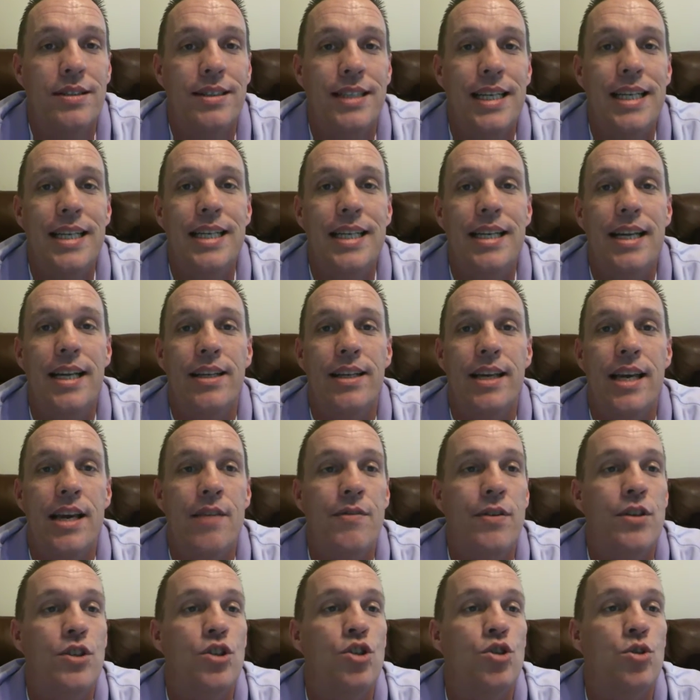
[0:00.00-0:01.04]
didn't
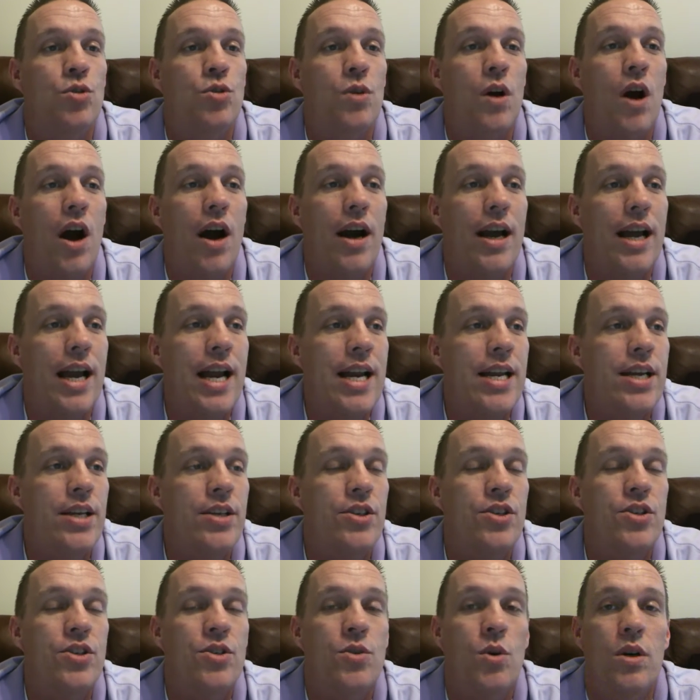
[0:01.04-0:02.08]
even draw any
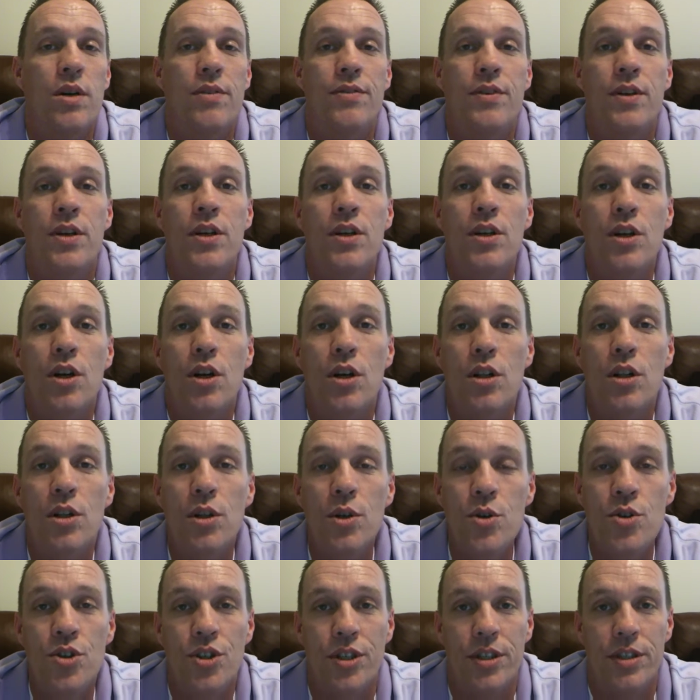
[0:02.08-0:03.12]
sort of
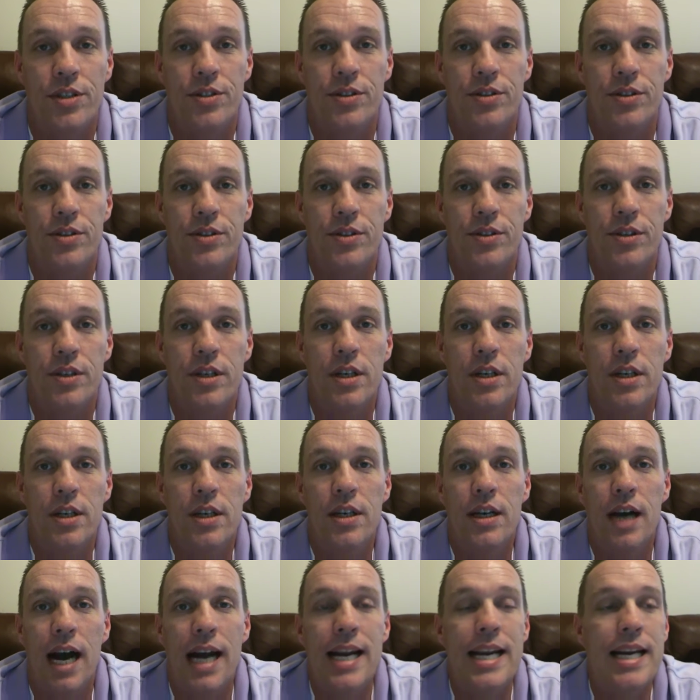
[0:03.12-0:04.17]
conclusions.
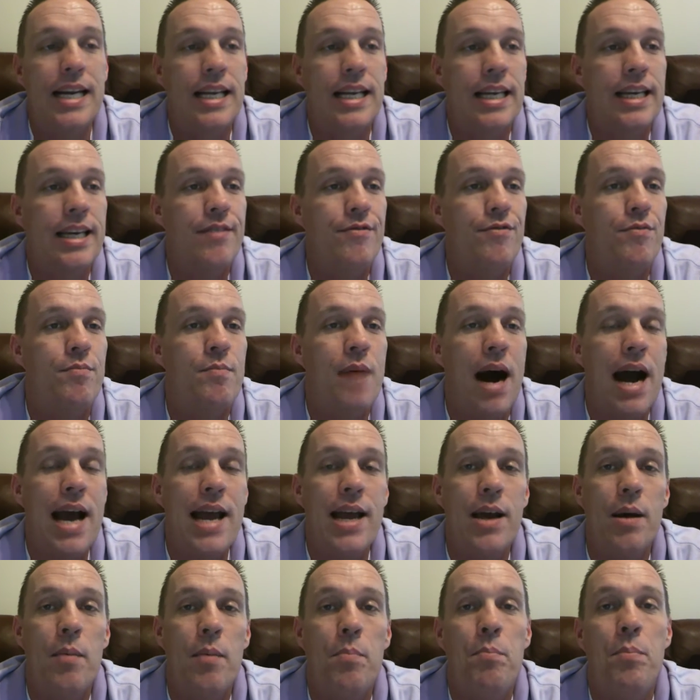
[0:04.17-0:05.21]
I didn't give
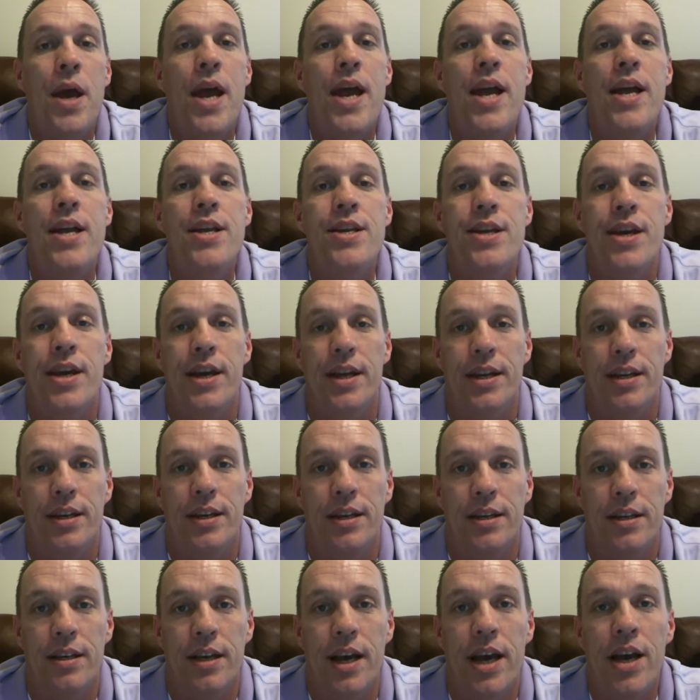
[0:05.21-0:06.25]
my
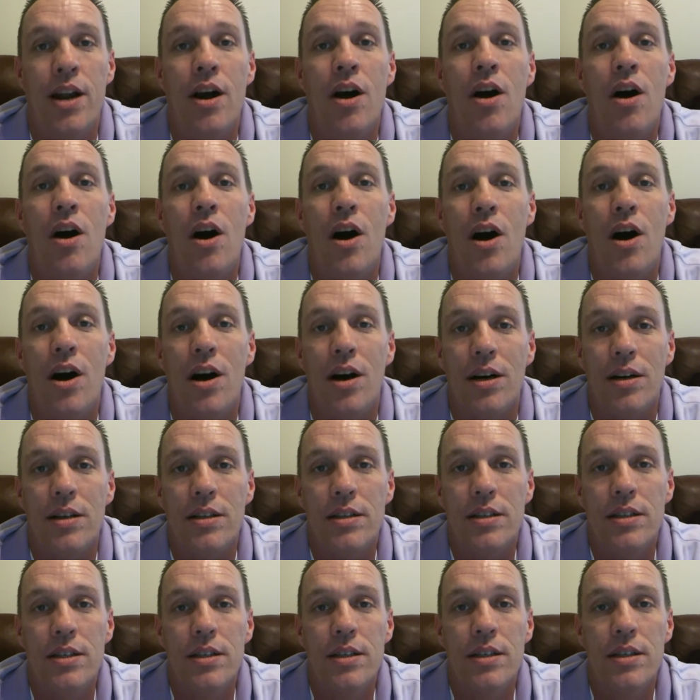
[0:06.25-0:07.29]
opinion at all.
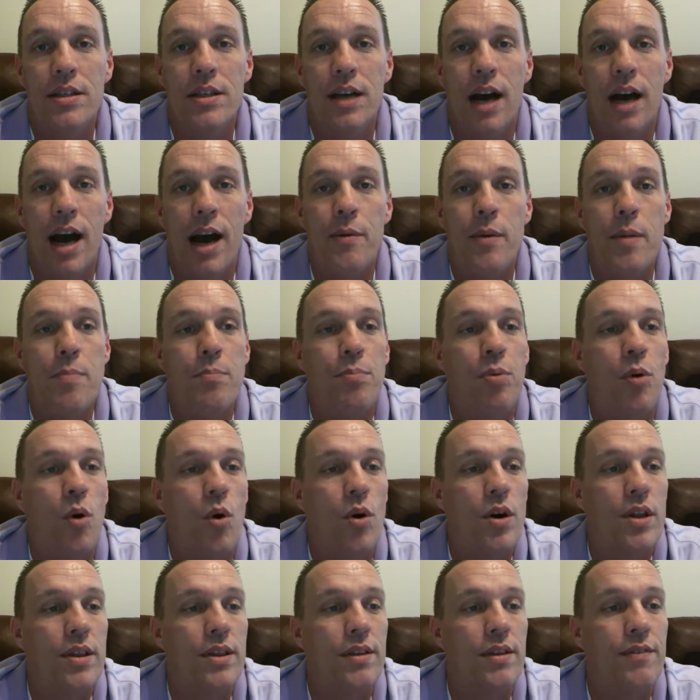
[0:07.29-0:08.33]
I
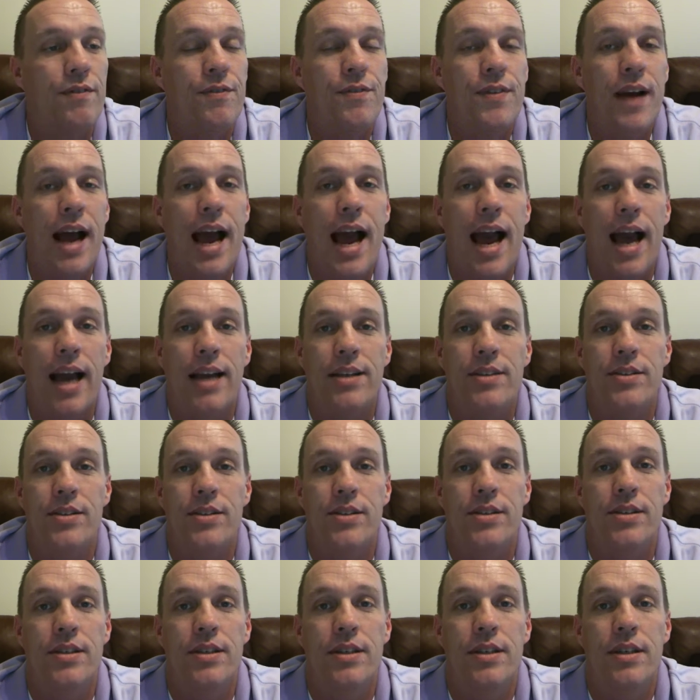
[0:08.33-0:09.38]
reported the
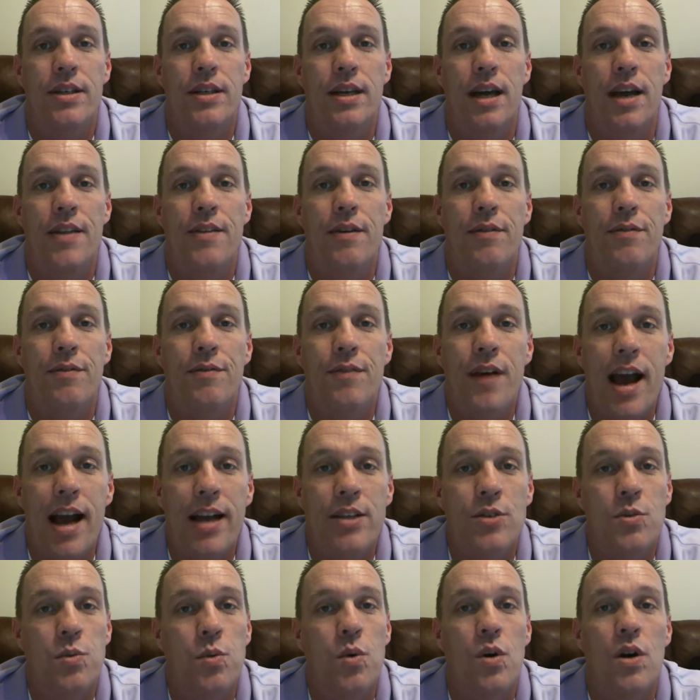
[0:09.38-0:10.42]
facts. And the
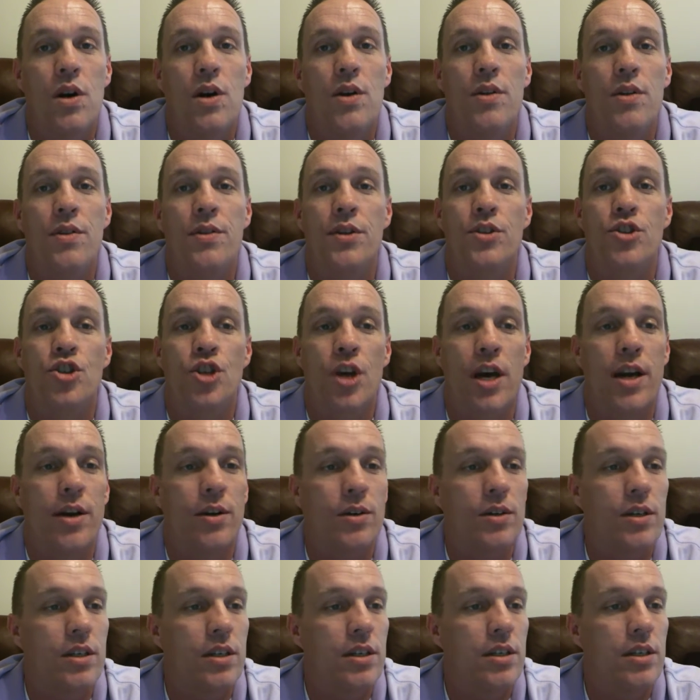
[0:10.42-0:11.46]
facts were the
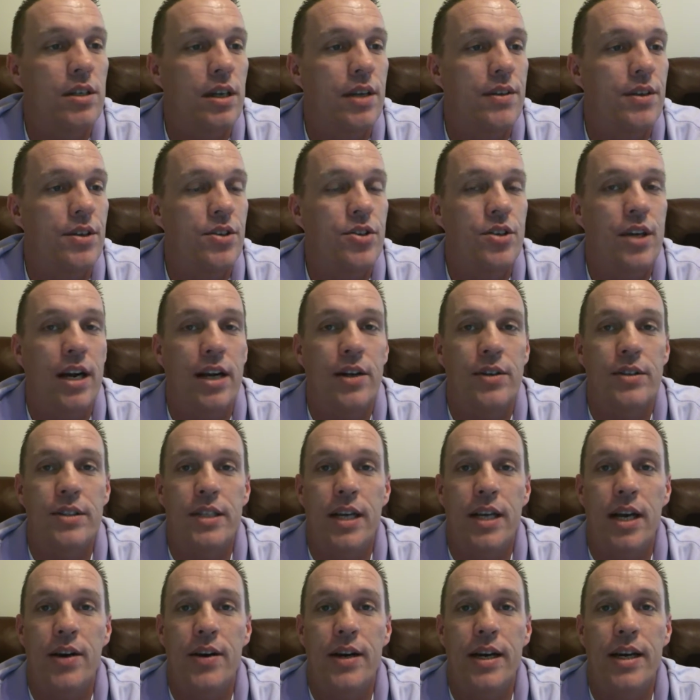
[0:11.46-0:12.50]
general and the
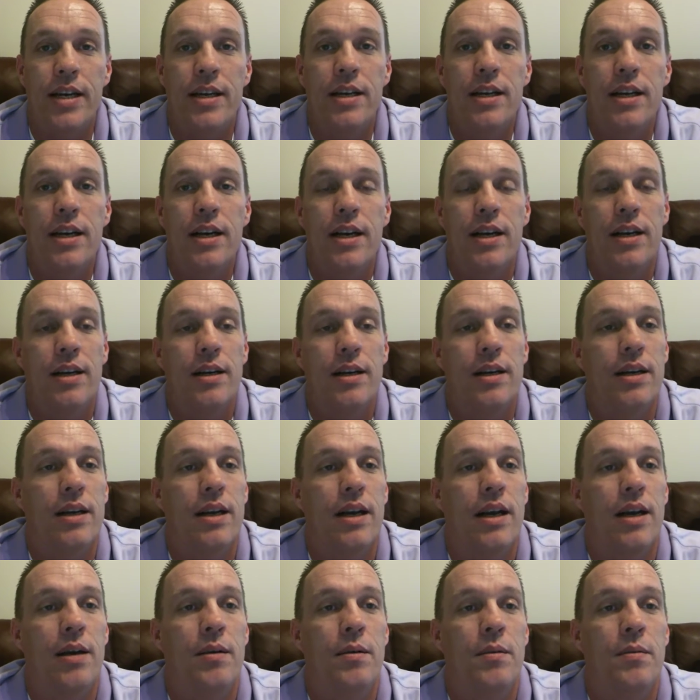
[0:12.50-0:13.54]
secretary
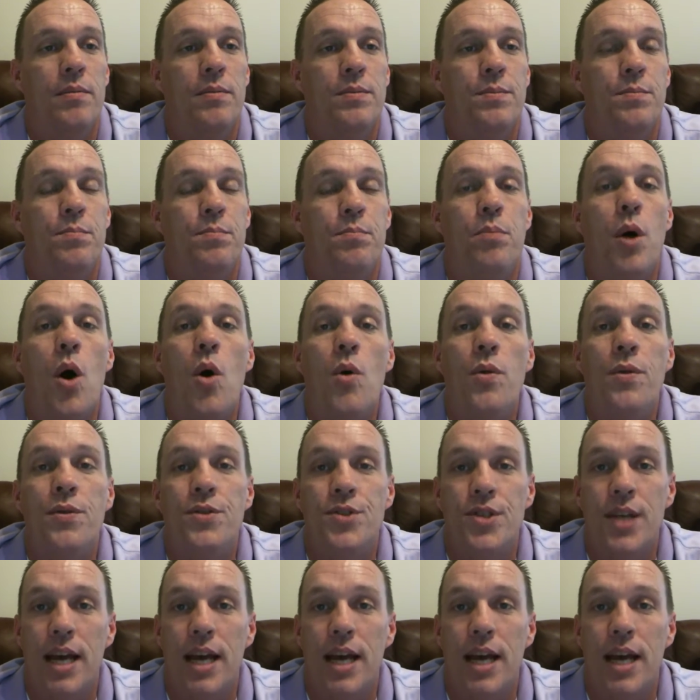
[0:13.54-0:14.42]
both